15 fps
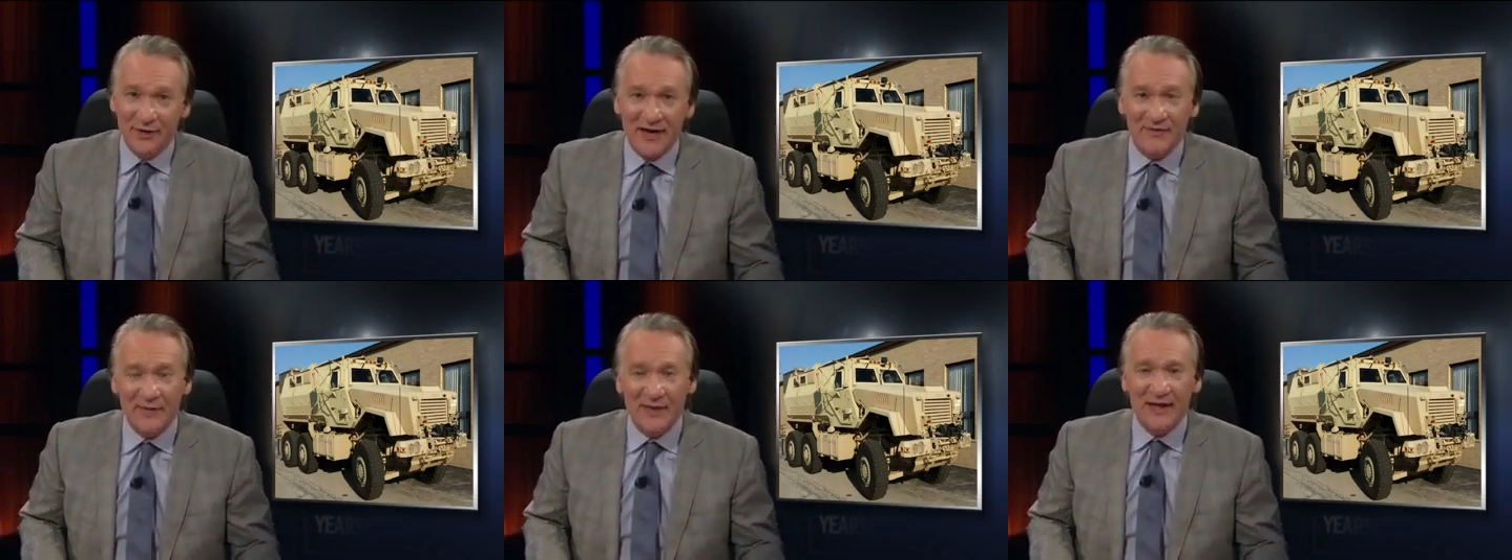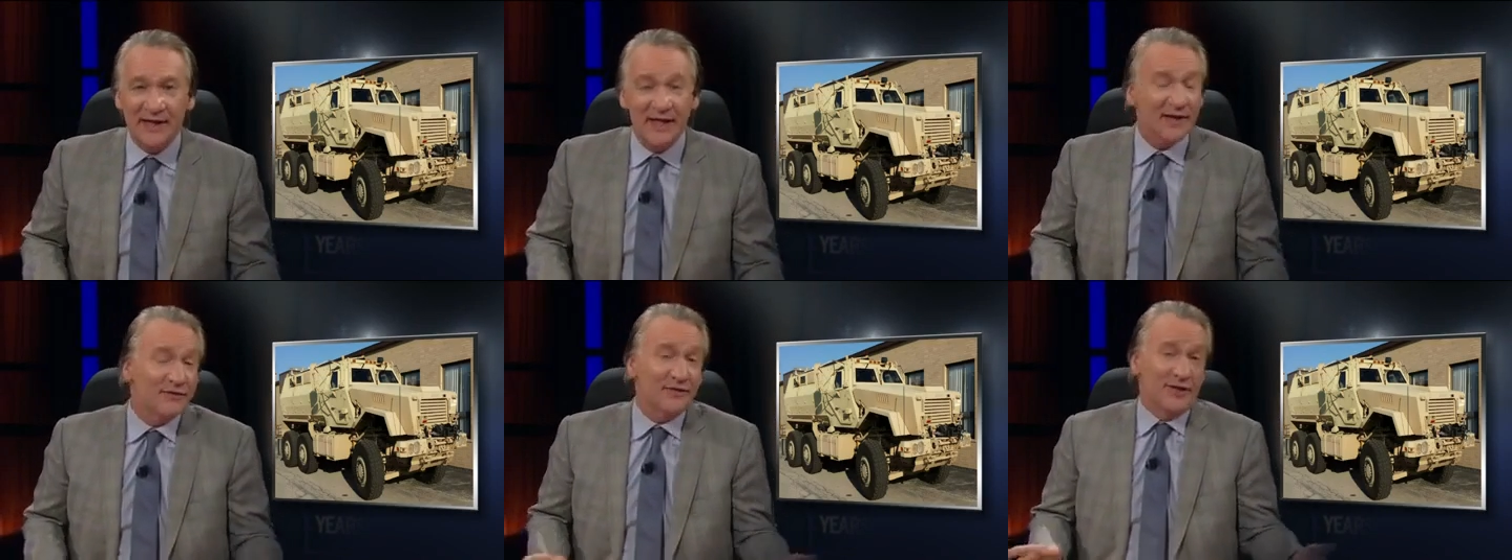have been
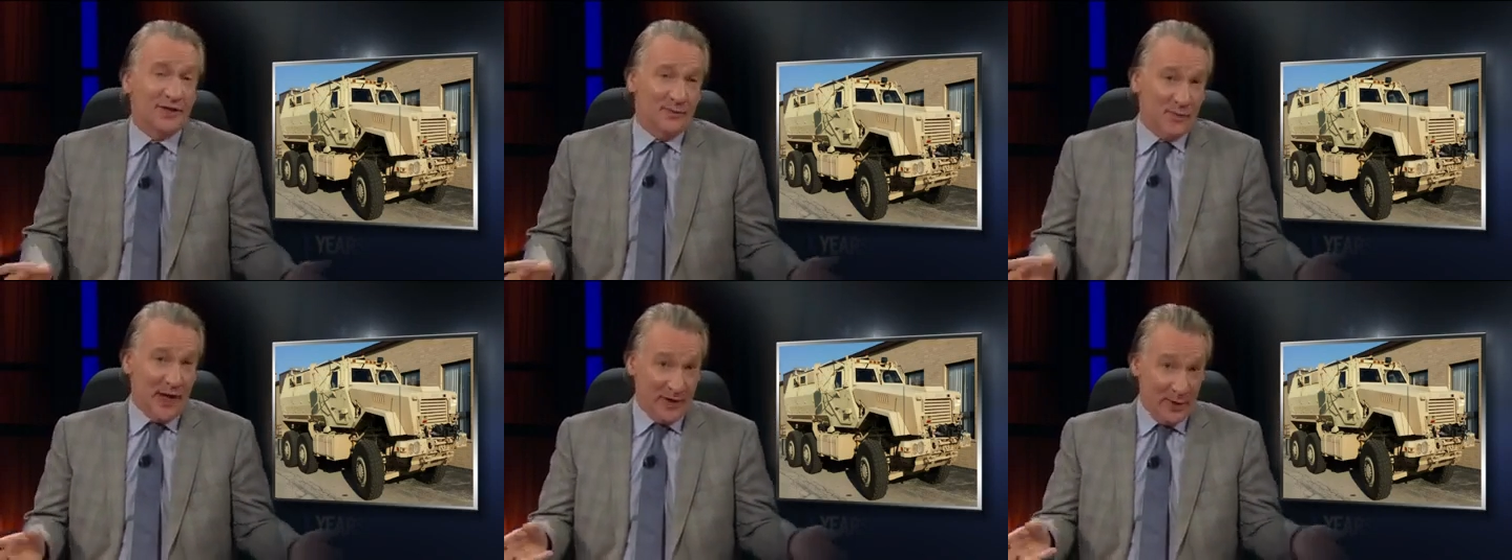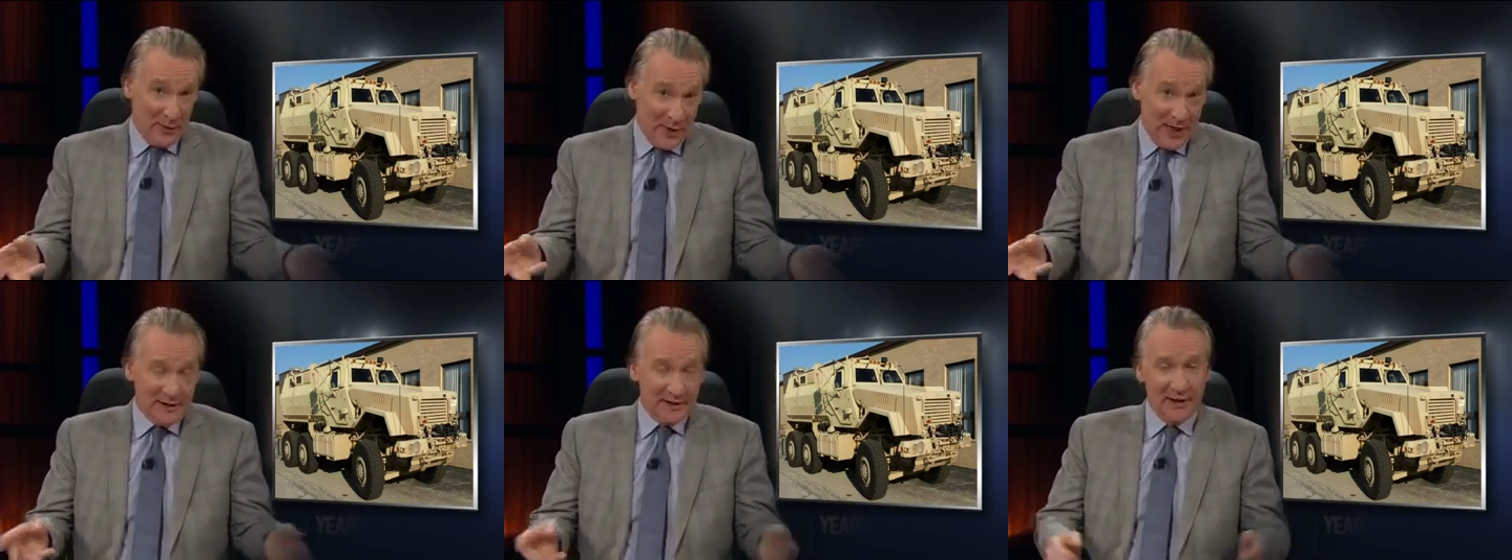gifted by the
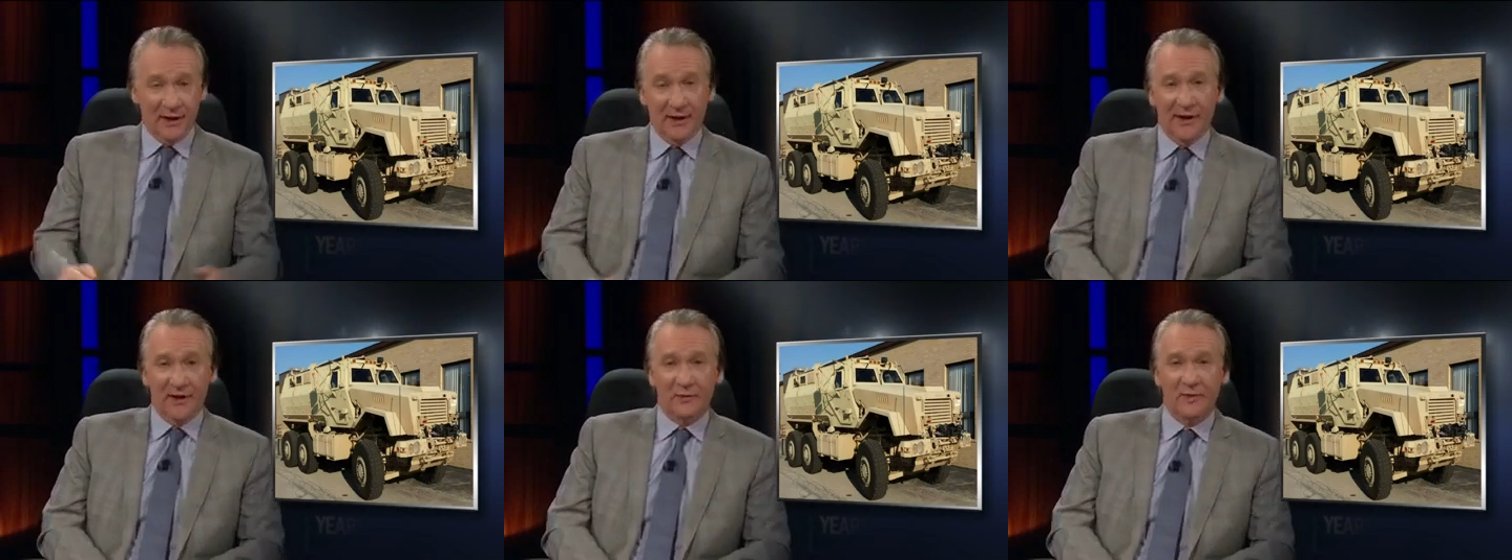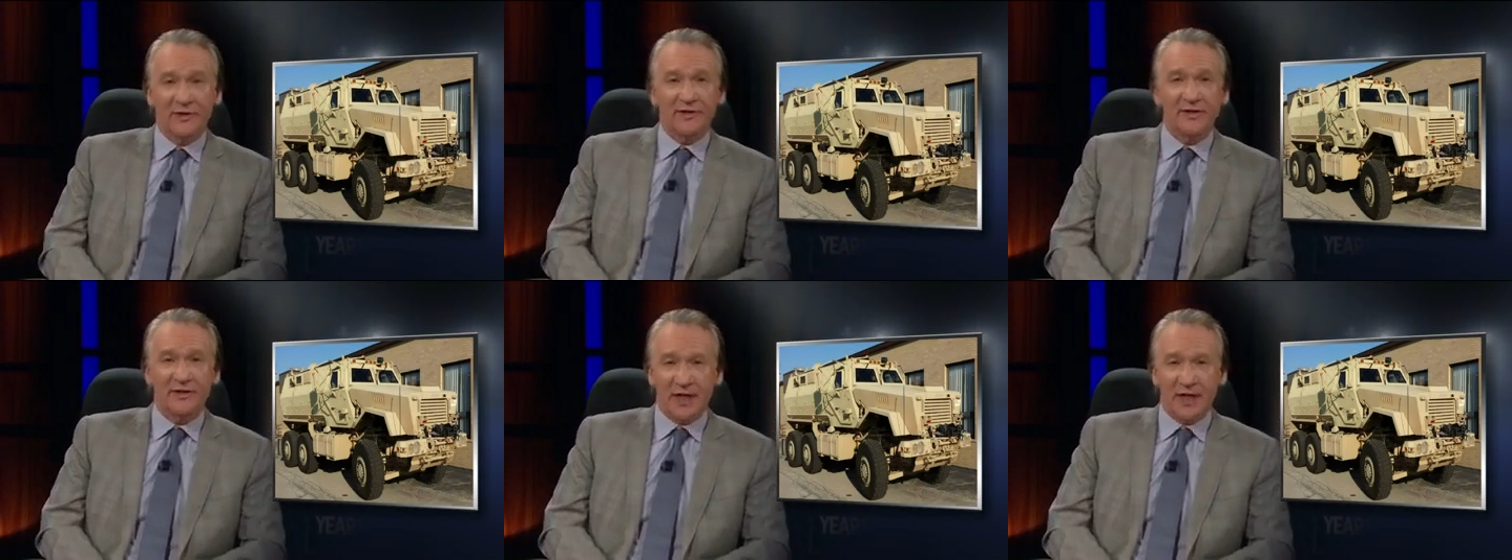Pentagon with